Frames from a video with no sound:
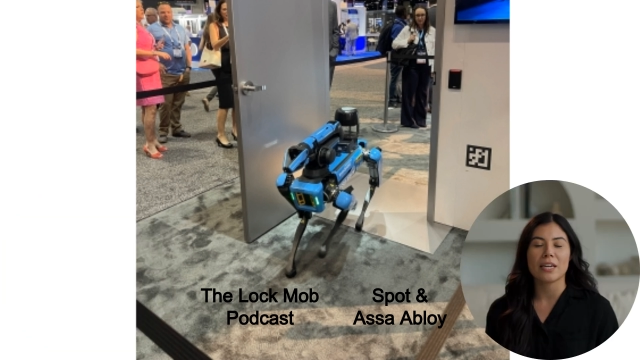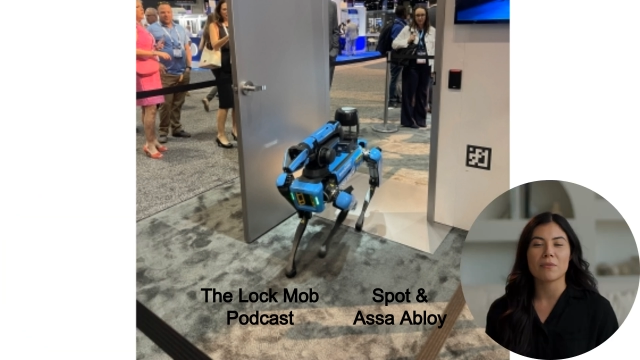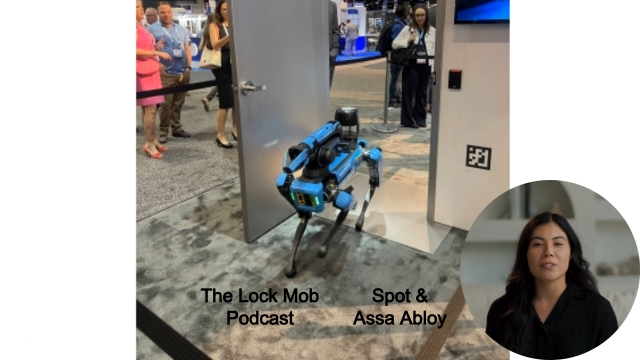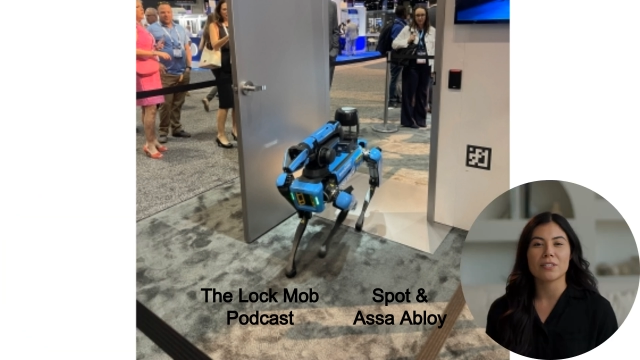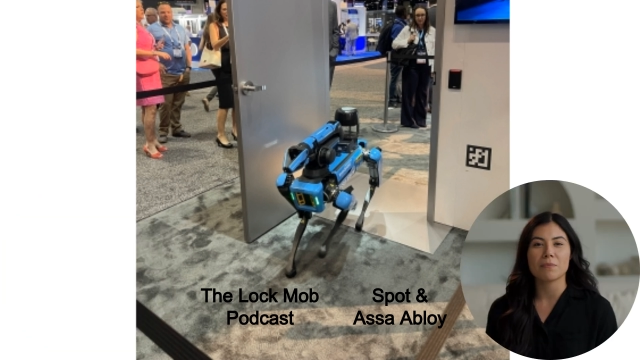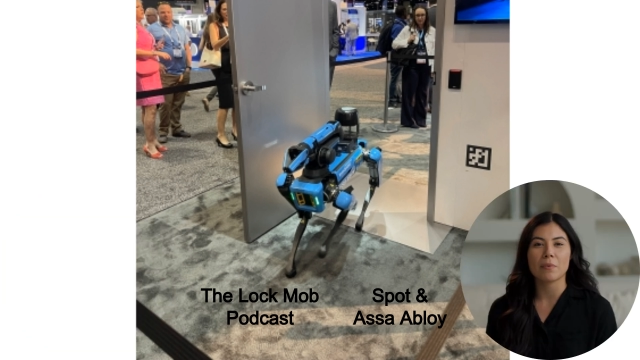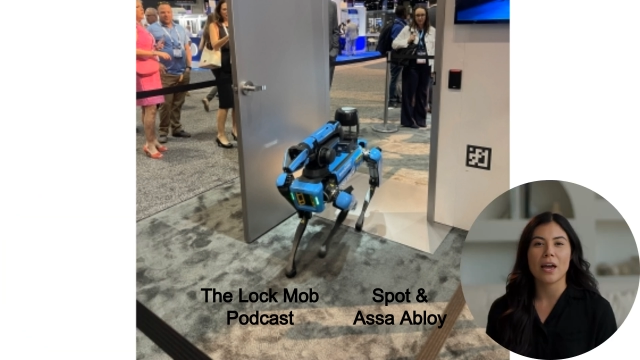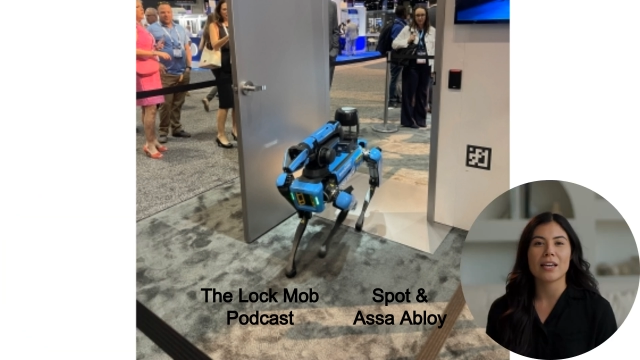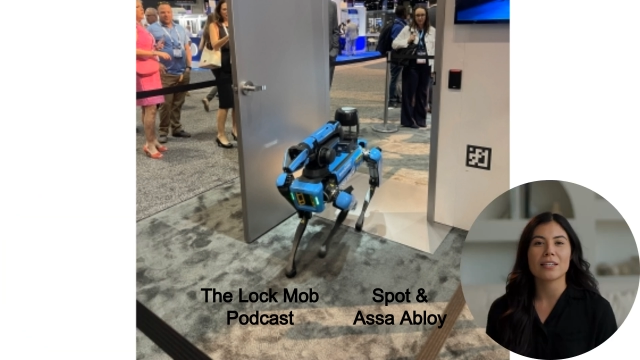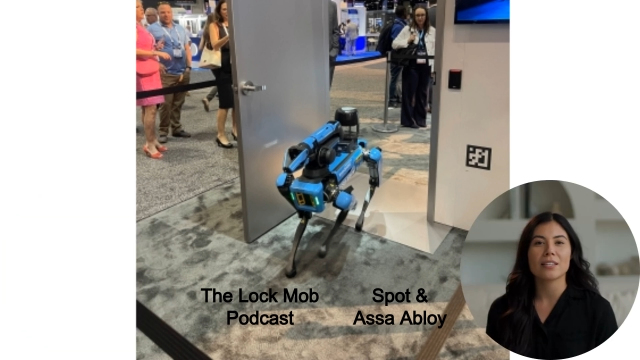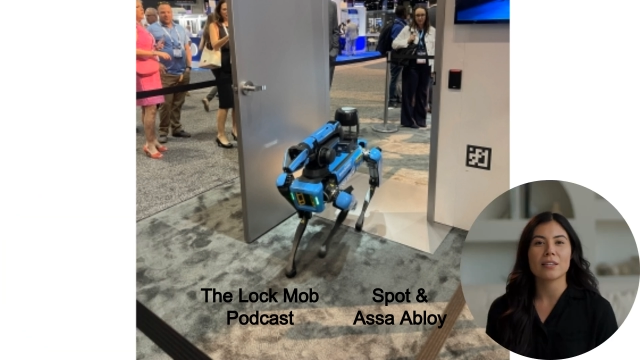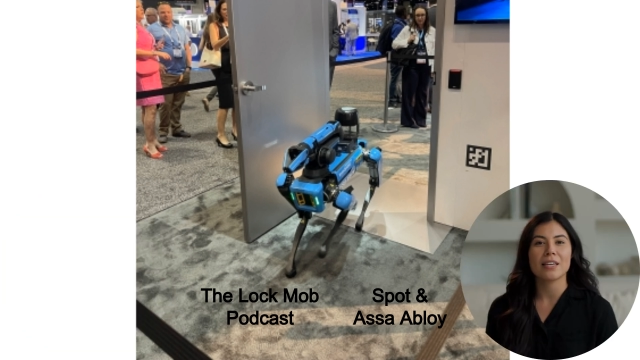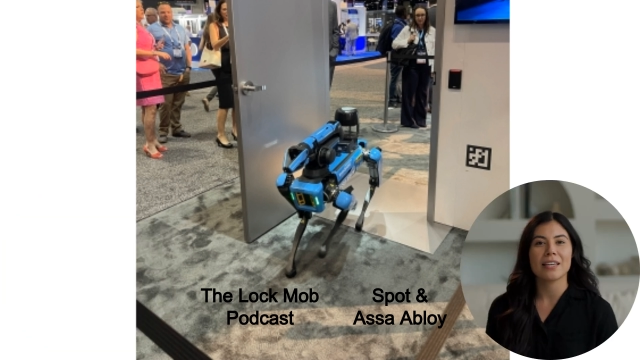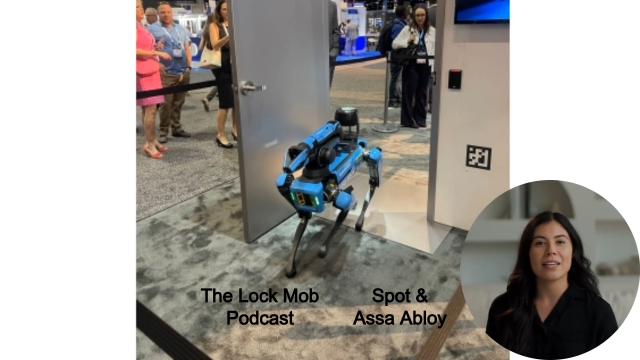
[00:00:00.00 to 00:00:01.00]
it was
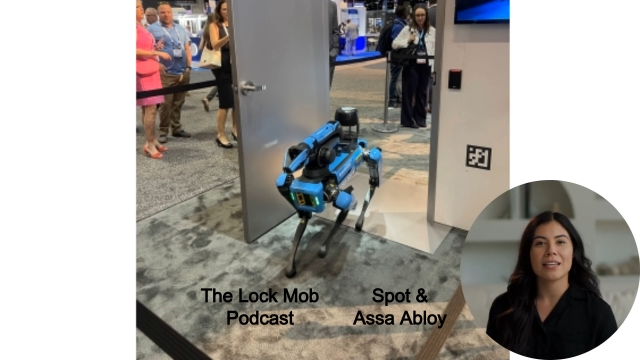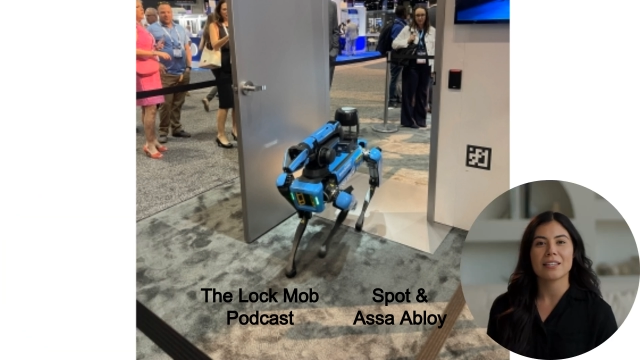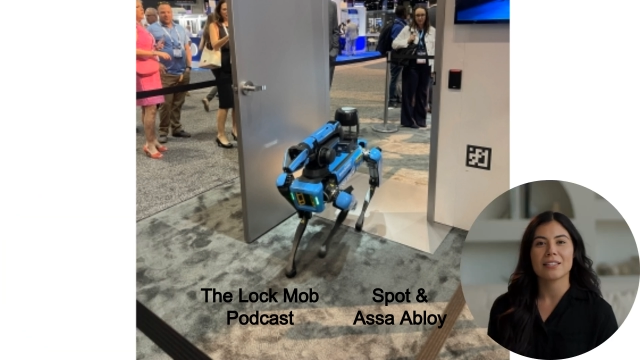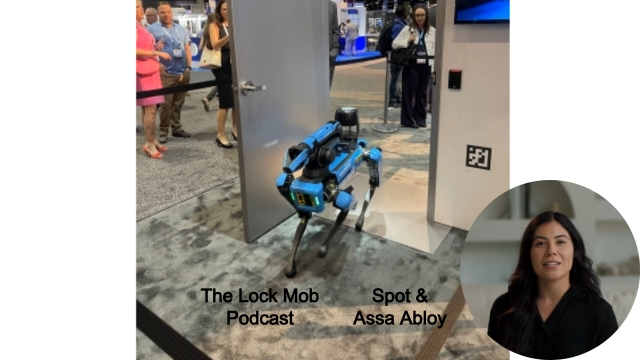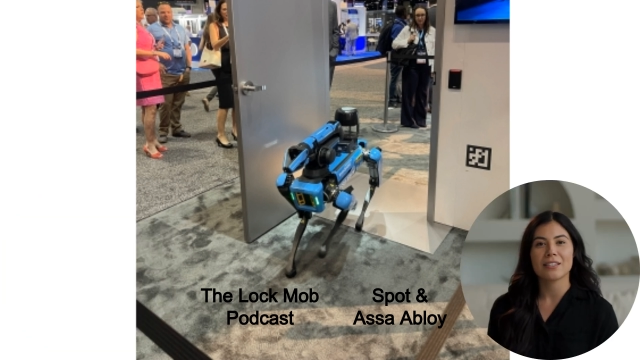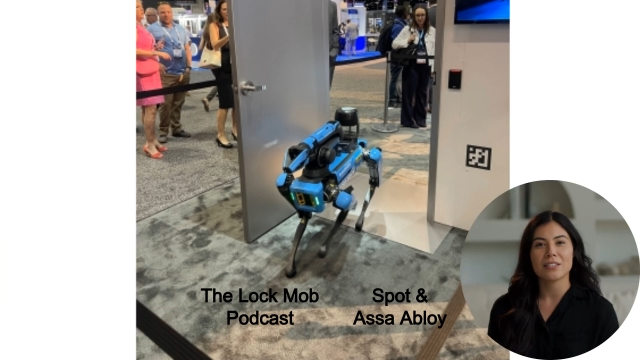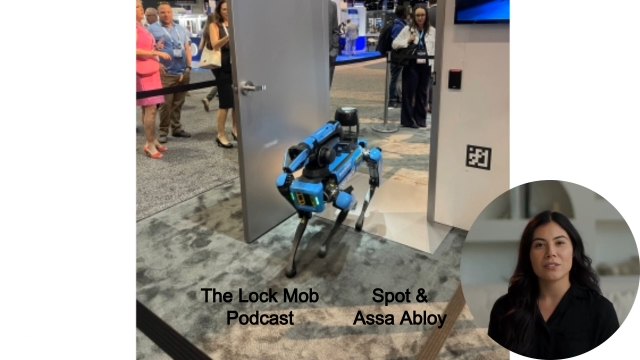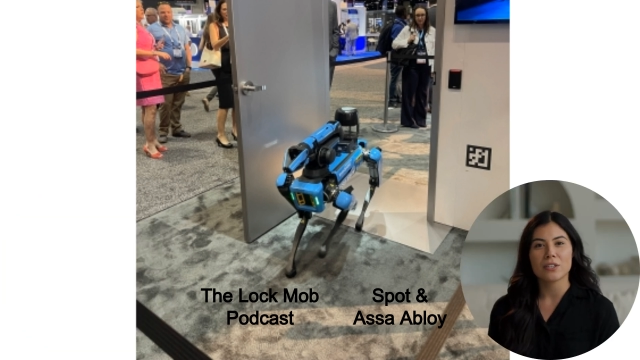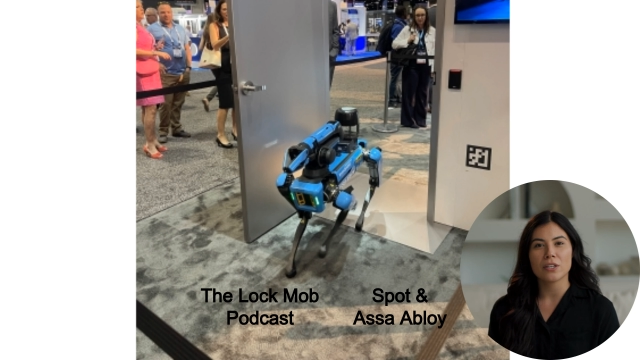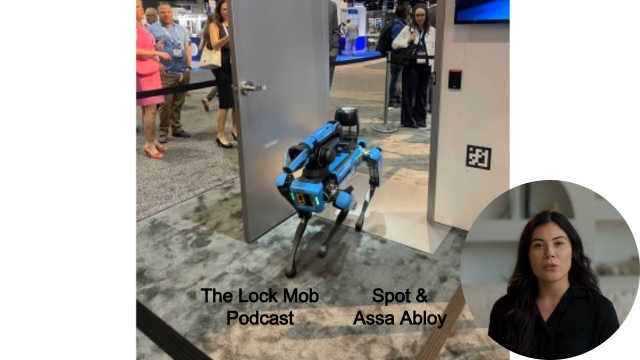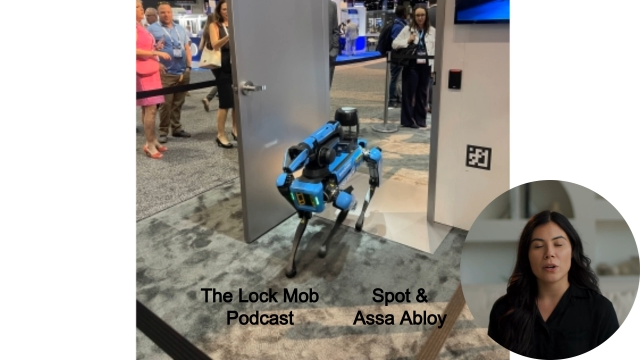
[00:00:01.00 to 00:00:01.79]
surprisingly easy to do.